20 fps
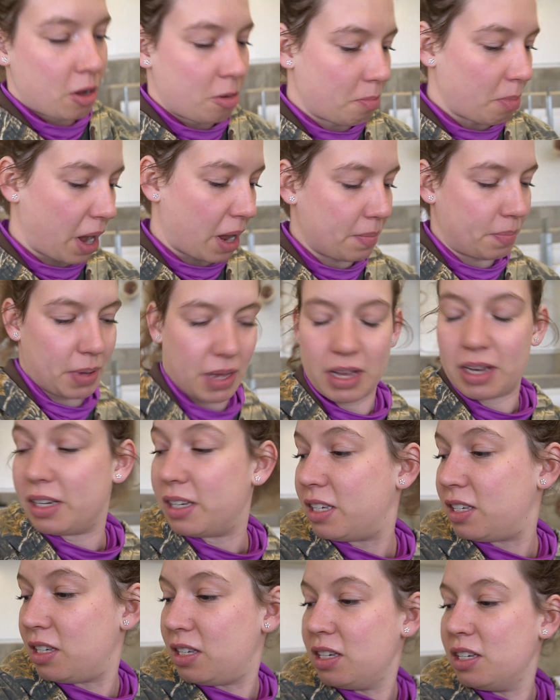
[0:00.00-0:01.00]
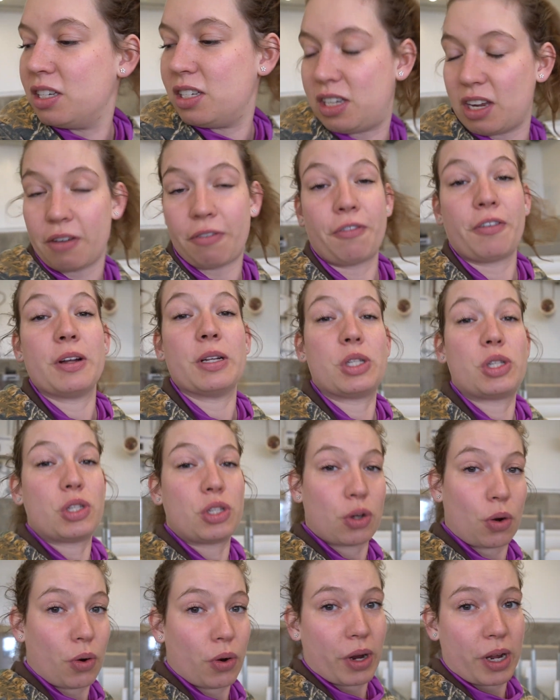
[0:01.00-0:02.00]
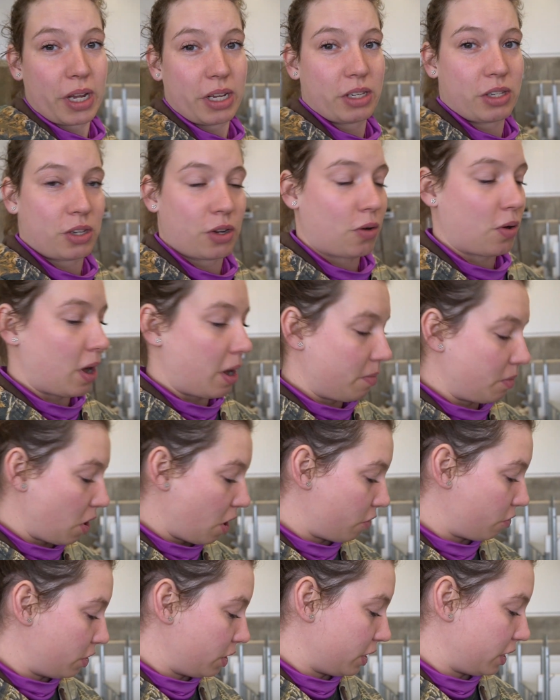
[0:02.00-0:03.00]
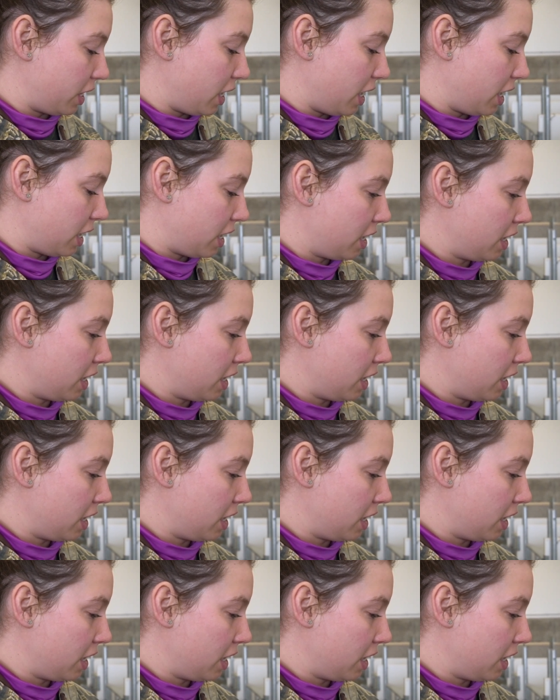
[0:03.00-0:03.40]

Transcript: might be a different story. So I'm not really